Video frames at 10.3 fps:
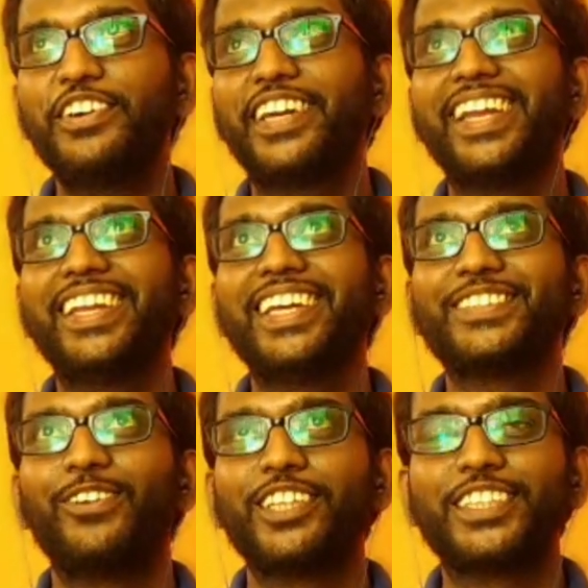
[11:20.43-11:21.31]
before 10
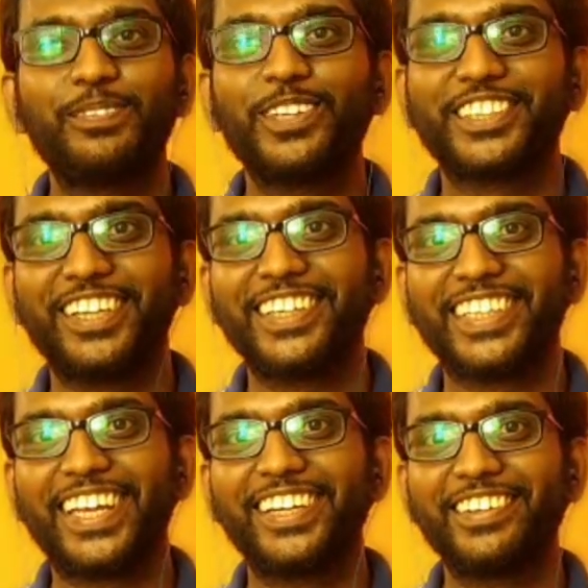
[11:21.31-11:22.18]
years, WhatsApp was
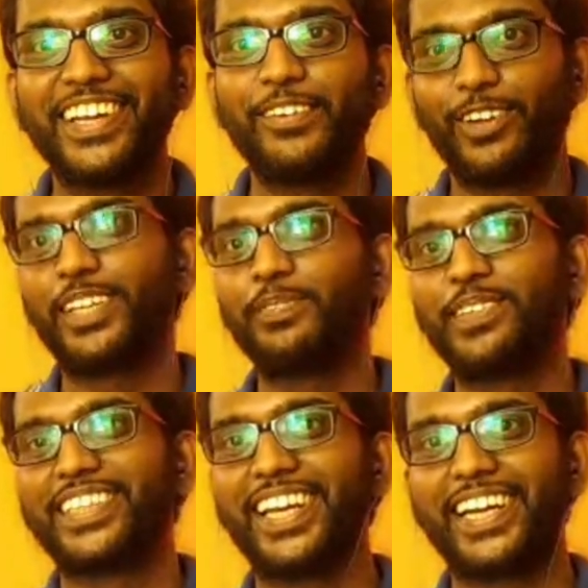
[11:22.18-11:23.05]
not there. Today,
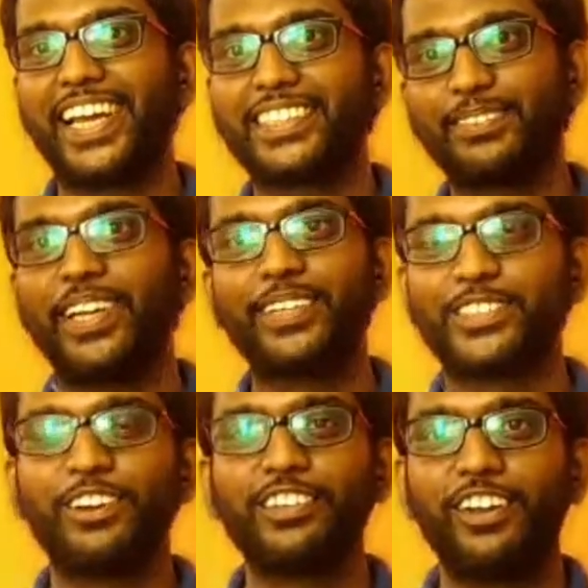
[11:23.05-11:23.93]
WhatsApp is there. It has
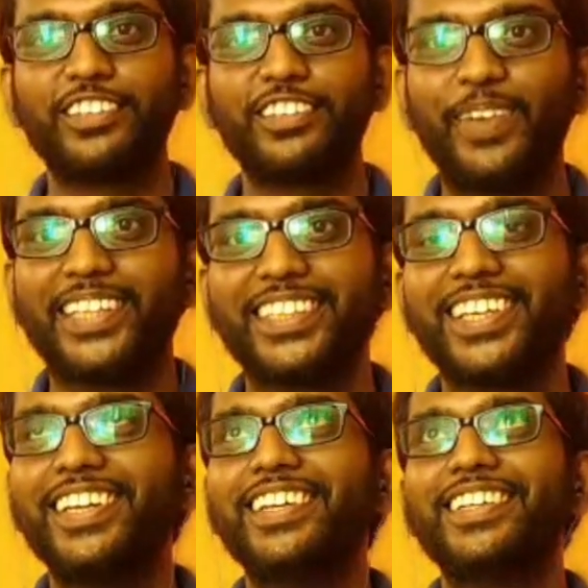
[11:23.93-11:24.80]
made awesome
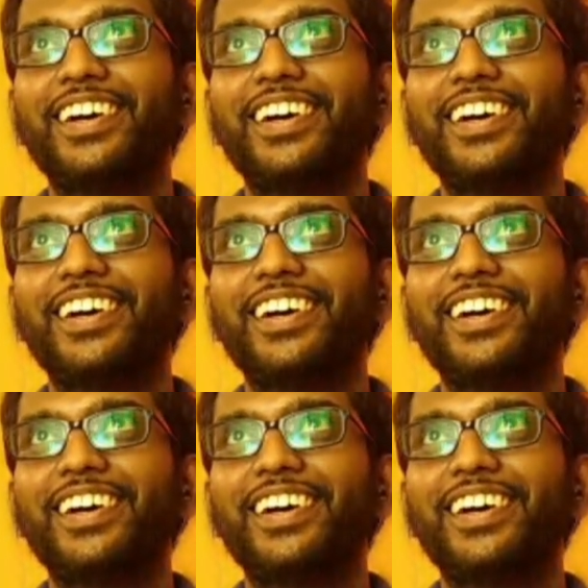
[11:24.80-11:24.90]
magic.